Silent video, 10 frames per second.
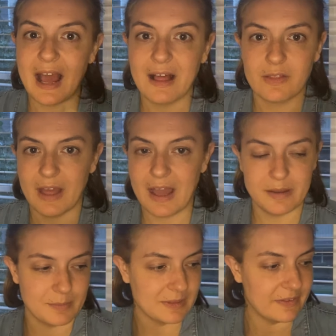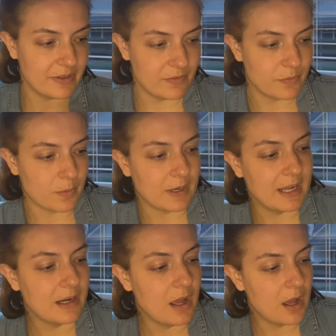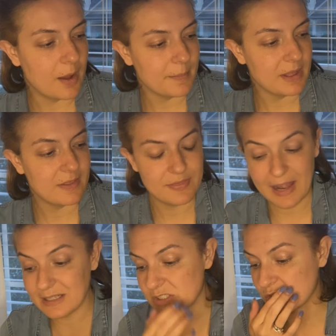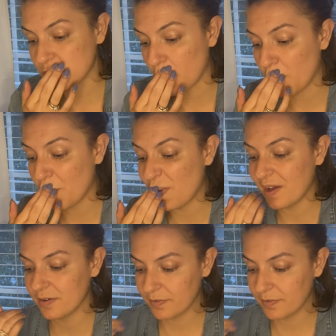I am living for it. That is so